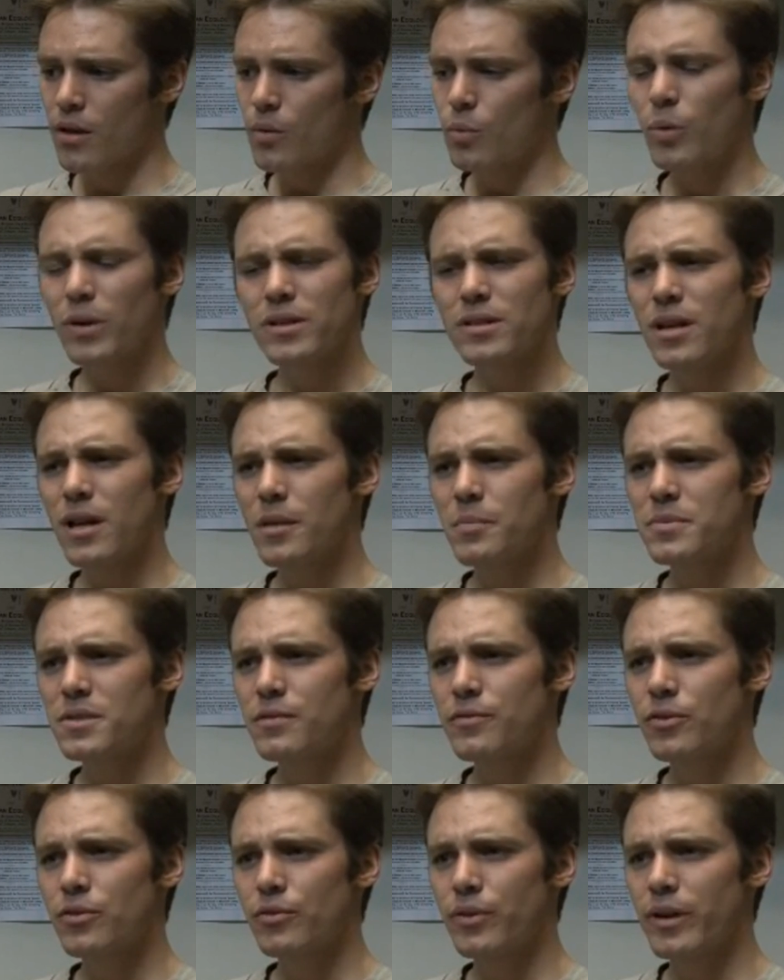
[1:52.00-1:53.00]
What types
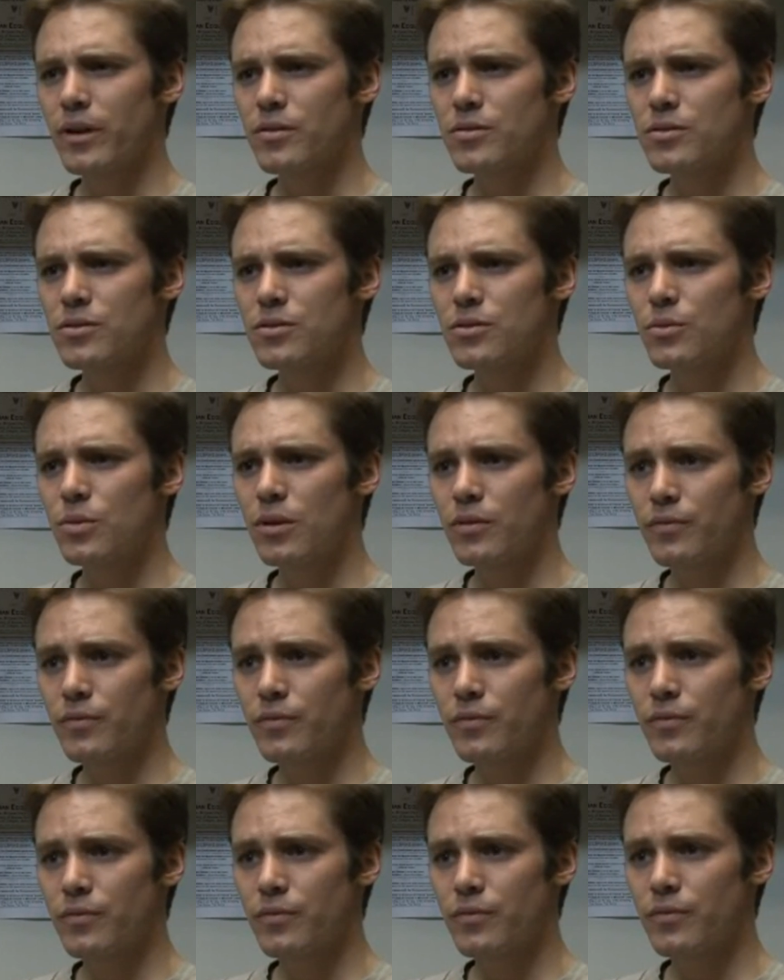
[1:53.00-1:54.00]
of careers do conventional
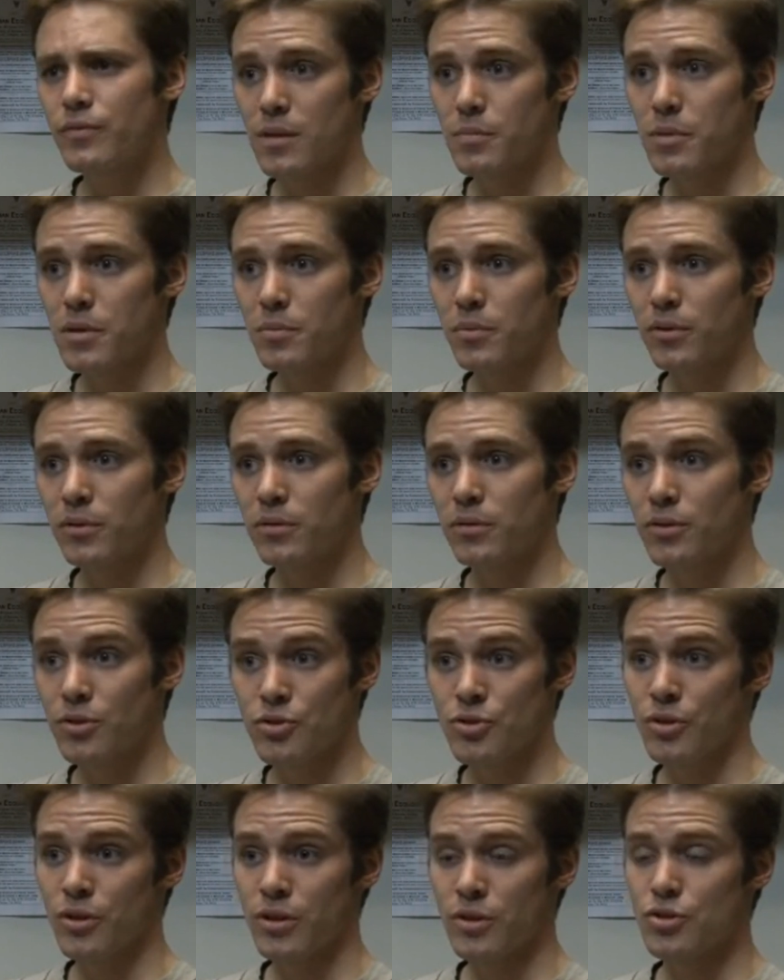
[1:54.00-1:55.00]
type people
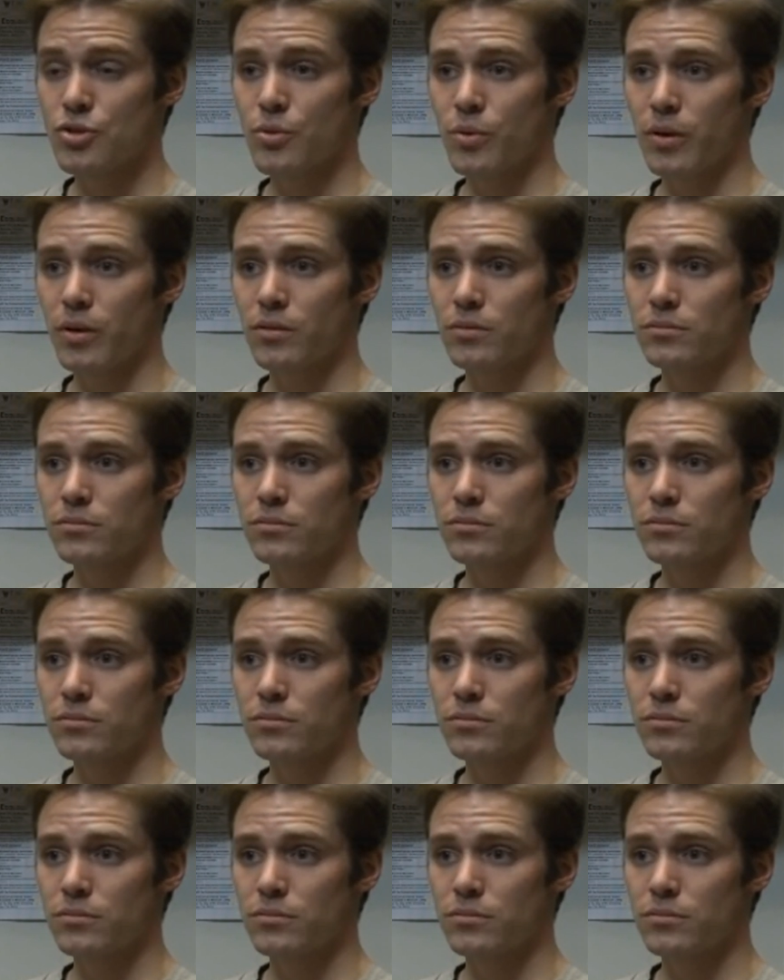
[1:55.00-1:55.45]
usually enjoy?